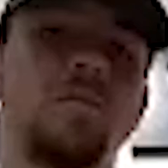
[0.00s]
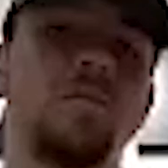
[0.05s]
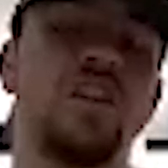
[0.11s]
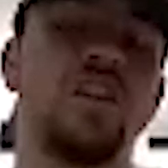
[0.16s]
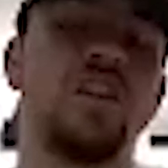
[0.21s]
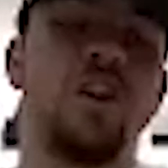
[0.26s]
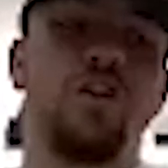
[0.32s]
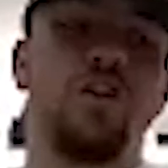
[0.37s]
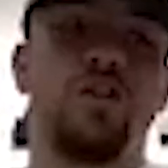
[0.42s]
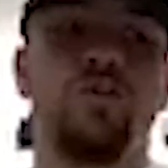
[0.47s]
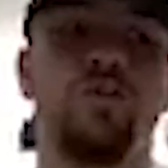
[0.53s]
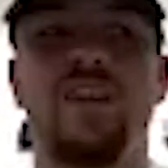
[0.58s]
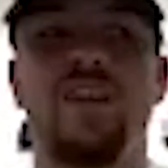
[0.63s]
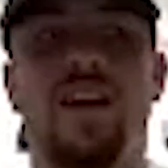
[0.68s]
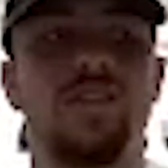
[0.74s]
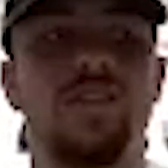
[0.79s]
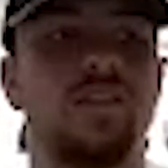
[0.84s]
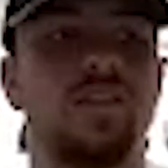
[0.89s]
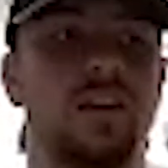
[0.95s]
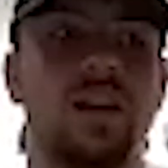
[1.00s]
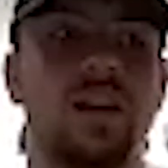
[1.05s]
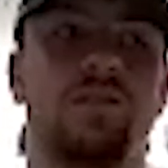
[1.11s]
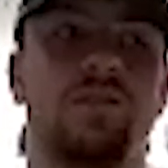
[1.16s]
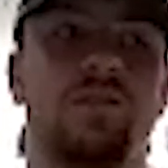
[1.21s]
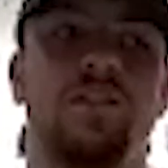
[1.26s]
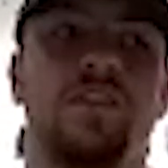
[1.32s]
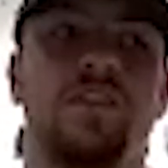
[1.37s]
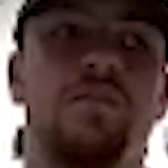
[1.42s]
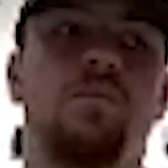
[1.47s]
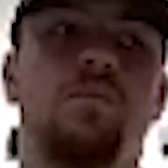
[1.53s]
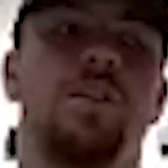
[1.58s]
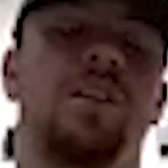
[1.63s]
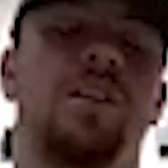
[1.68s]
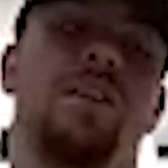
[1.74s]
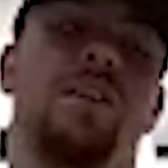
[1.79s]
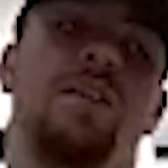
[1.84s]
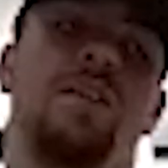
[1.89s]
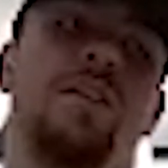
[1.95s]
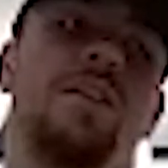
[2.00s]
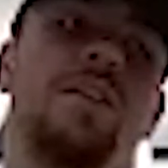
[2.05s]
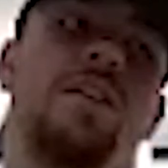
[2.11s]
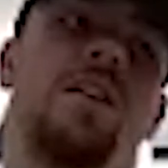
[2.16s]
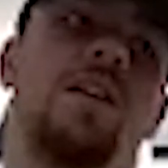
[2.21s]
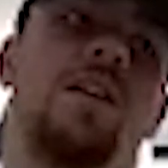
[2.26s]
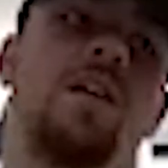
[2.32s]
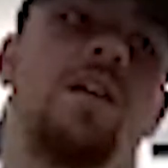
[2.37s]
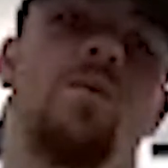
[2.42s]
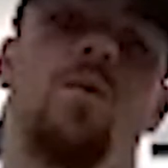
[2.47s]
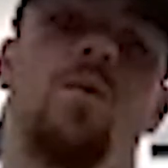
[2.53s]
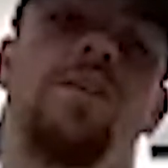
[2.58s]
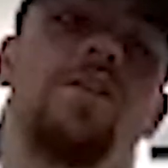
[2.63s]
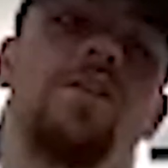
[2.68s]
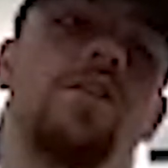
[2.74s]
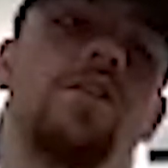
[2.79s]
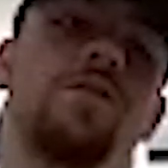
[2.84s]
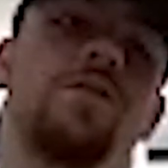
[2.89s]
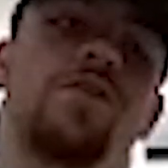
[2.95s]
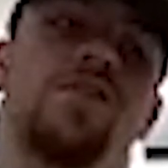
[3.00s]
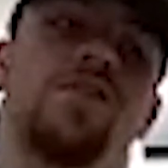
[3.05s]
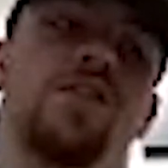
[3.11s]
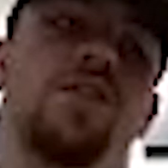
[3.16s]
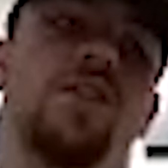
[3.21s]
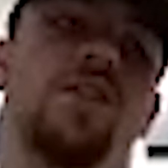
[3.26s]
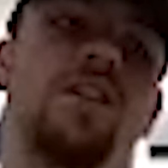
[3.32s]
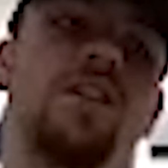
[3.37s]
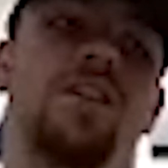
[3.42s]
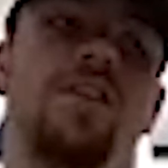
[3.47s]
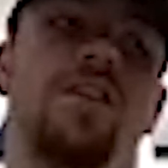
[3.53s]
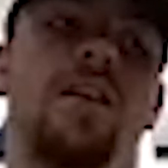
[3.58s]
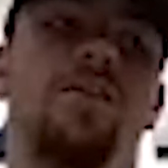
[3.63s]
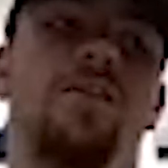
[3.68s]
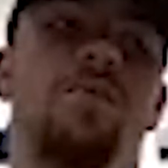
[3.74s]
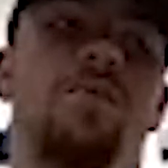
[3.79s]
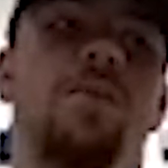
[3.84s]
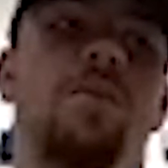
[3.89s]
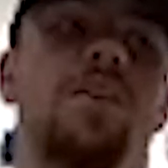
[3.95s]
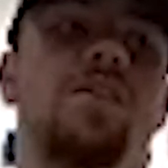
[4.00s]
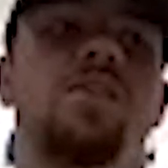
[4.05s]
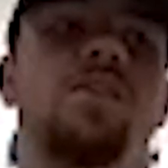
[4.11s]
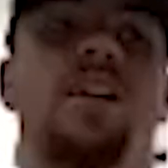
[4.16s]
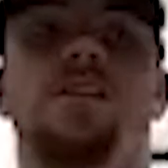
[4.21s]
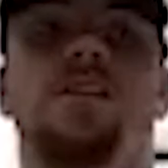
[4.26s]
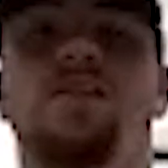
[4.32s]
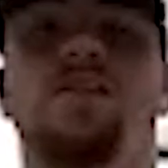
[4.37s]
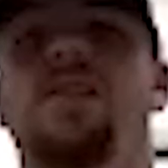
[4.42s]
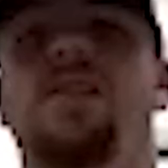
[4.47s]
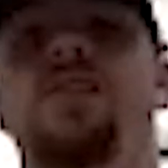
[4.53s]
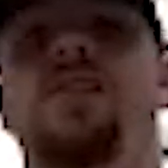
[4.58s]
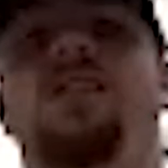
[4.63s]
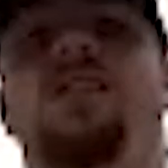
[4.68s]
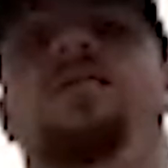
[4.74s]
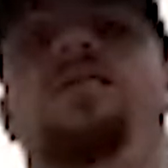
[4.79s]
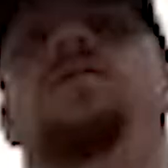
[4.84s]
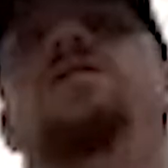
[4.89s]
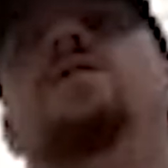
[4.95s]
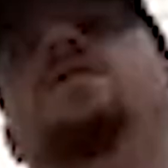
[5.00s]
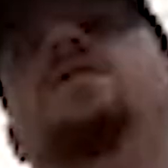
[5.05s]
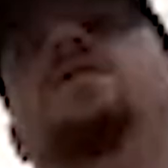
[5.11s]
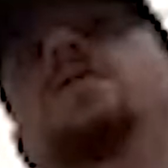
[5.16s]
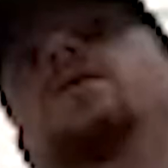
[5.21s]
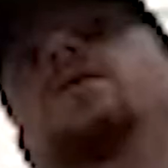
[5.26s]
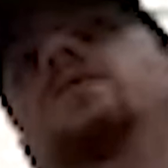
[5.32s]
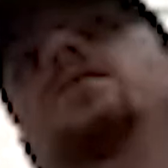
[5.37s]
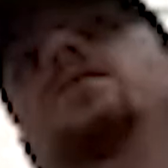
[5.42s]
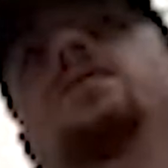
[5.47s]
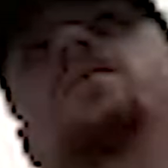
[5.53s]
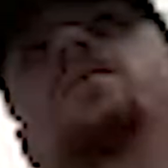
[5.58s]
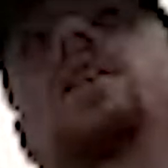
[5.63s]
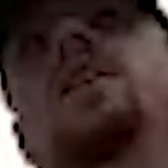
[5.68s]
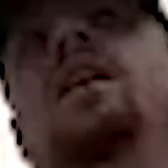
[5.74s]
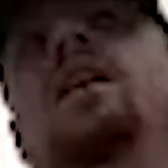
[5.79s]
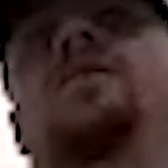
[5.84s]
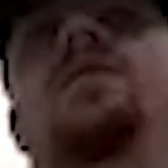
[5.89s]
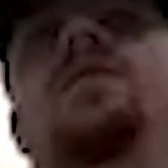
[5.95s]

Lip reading: you know, do testing and everything. But when you're in the facility, you know, everybody's tested, they, you know, you have